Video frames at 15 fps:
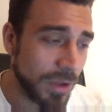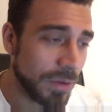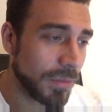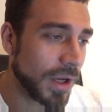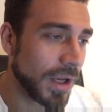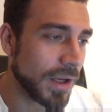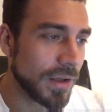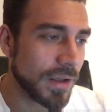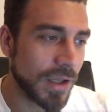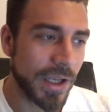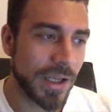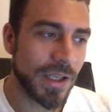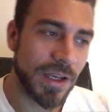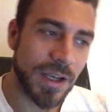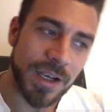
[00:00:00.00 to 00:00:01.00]
Demian Maia,
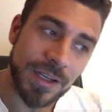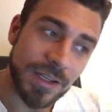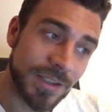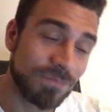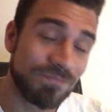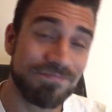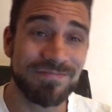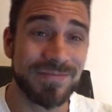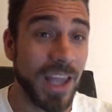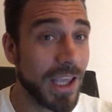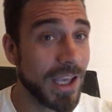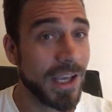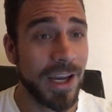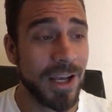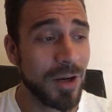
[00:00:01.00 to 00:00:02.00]
like I
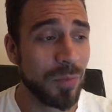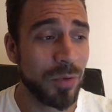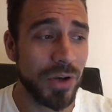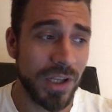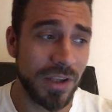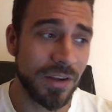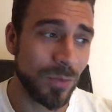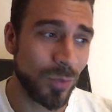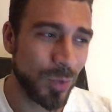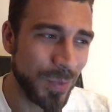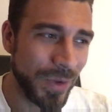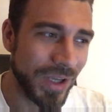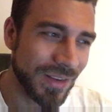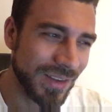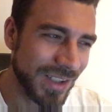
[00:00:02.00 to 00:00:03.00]
like I kind of predicted,
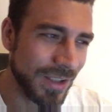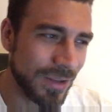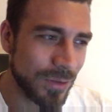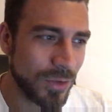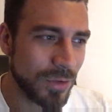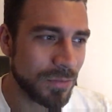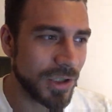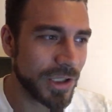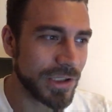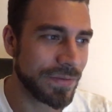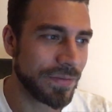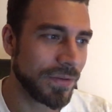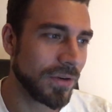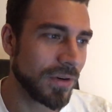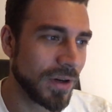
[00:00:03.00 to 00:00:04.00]
would be a little too
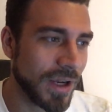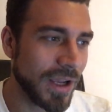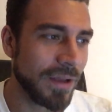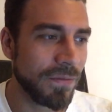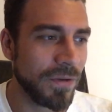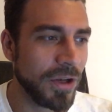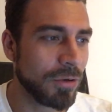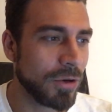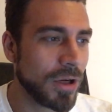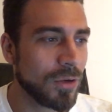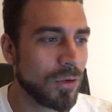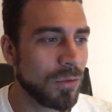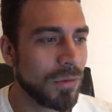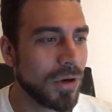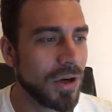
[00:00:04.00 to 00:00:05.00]
much for Anthony
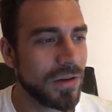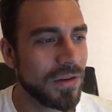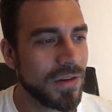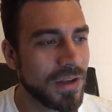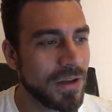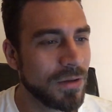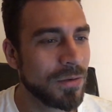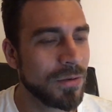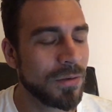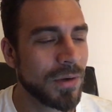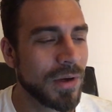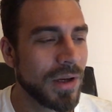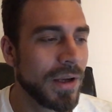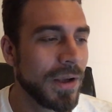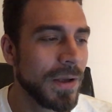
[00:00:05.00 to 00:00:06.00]
Rocco Martin,
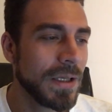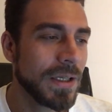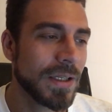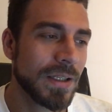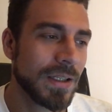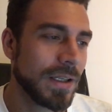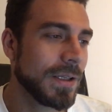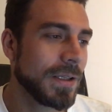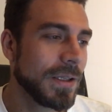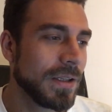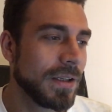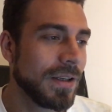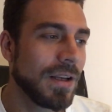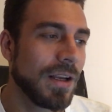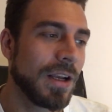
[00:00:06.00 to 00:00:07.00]
who. Uh,
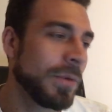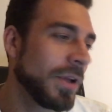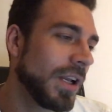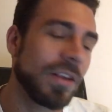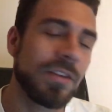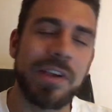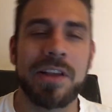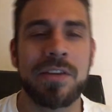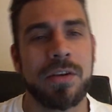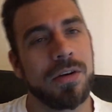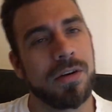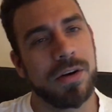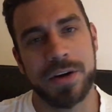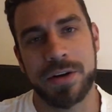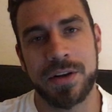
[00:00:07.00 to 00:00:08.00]
I mean, it's
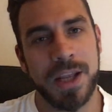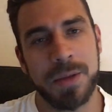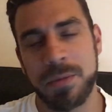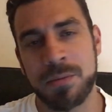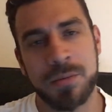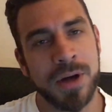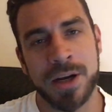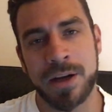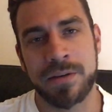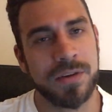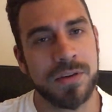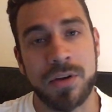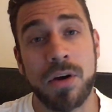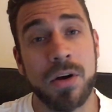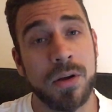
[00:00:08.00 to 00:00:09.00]
it's hard. Demian
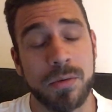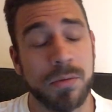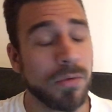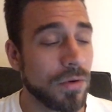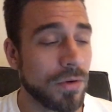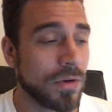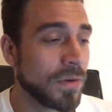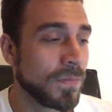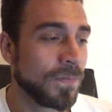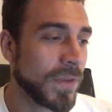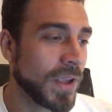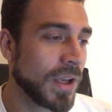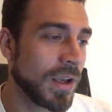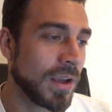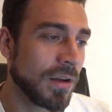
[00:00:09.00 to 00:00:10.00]
Maia is a tall order.
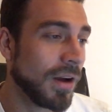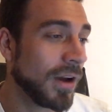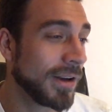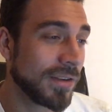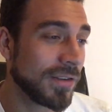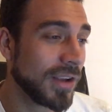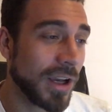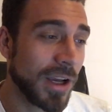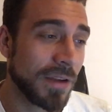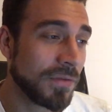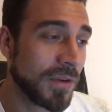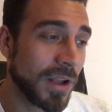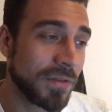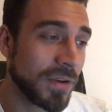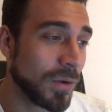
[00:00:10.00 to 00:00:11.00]
Uh, honestly,
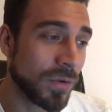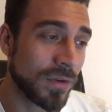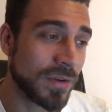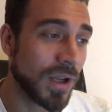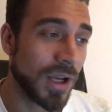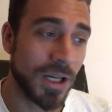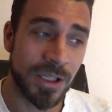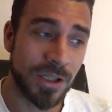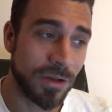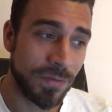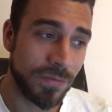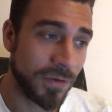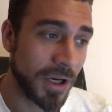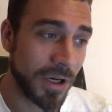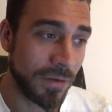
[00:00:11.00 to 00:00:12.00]
I thought that was not a
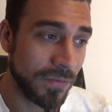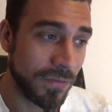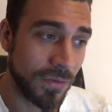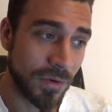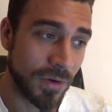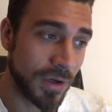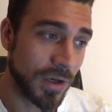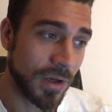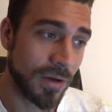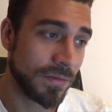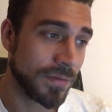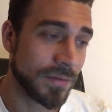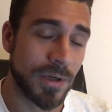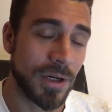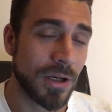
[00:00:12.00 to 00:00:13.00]
good fight for
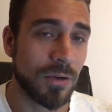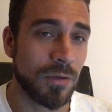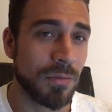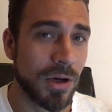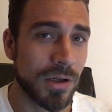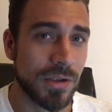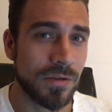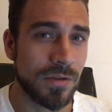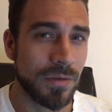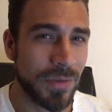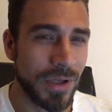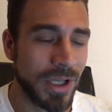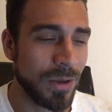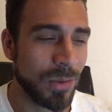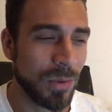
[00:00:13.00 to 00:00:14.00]
uh, for Rocco Martin
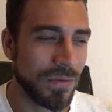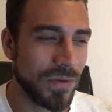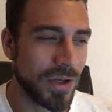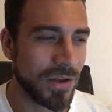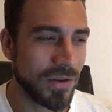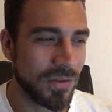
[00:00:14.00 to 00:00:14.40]
to begin with.